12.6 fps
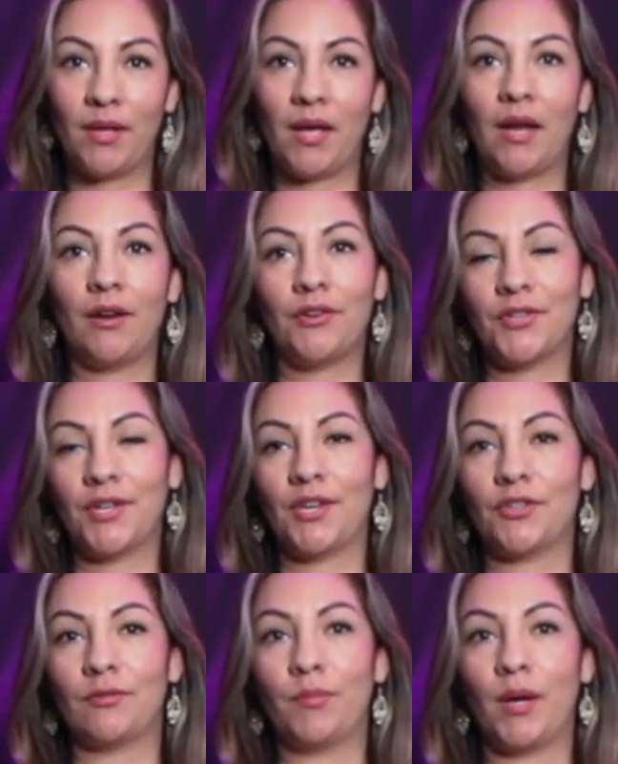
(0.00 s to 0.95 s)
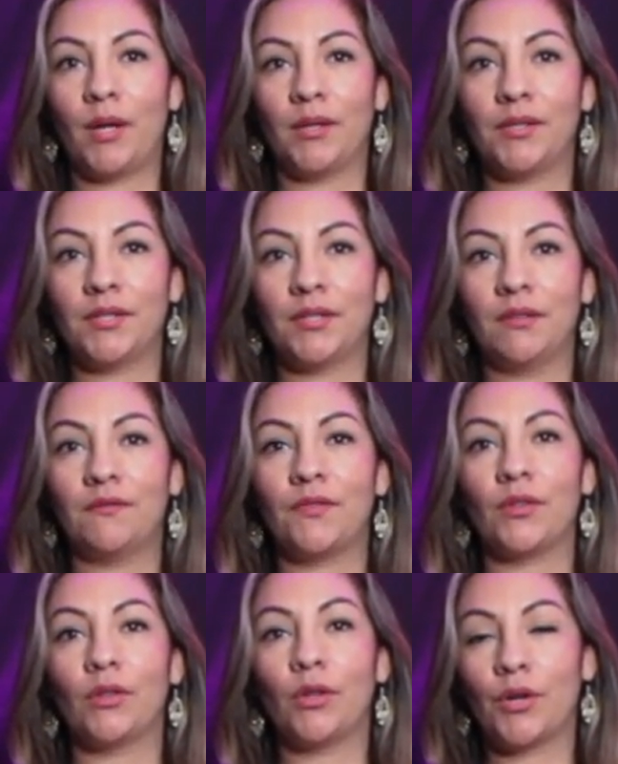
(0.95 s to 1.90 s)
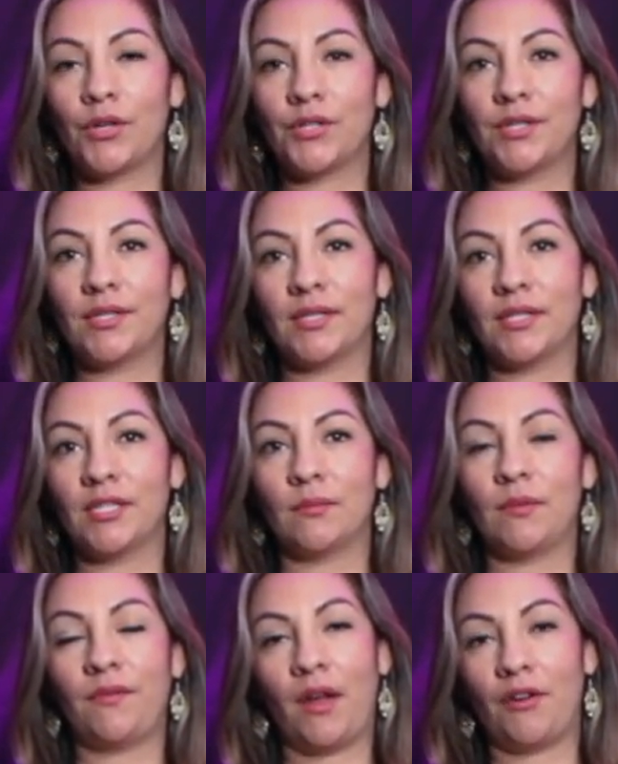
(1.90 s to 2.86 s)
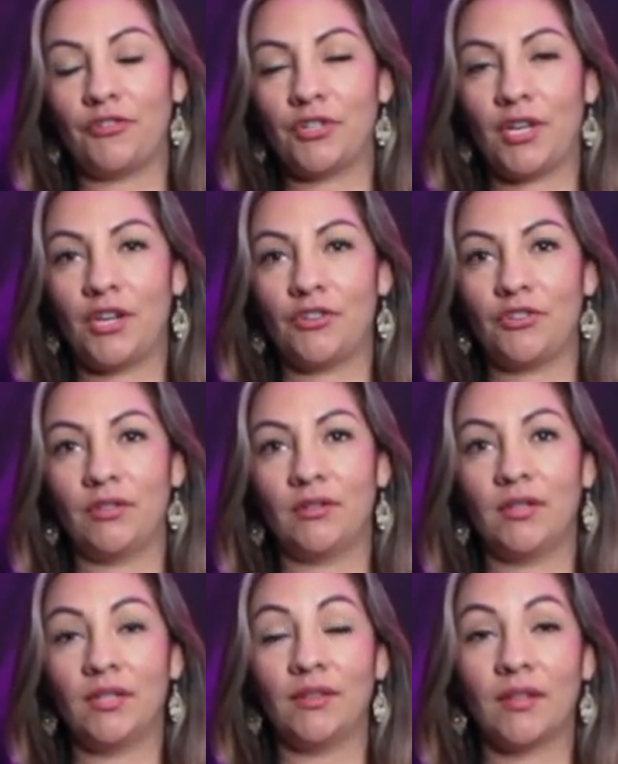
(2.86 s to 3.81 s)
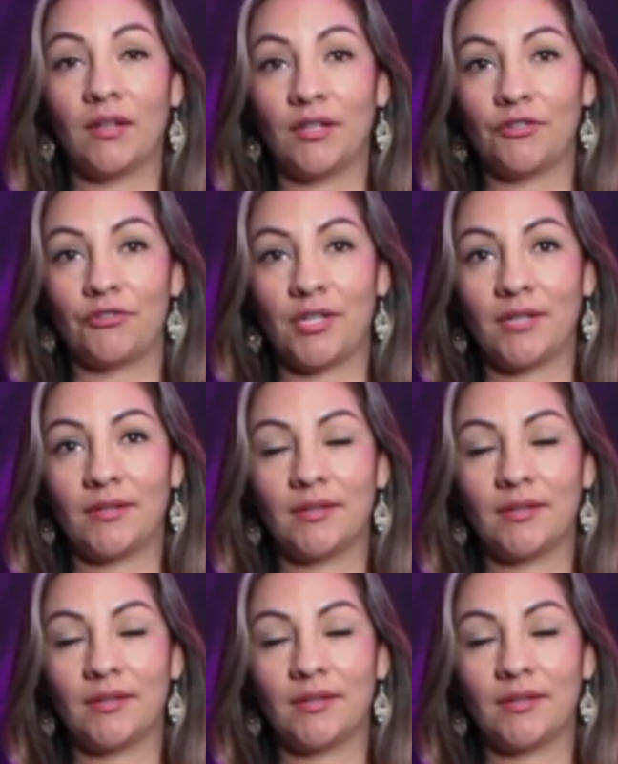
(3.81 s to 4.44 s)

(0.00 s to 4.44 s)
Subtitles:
higher education policy for the largest system of higher education in the country.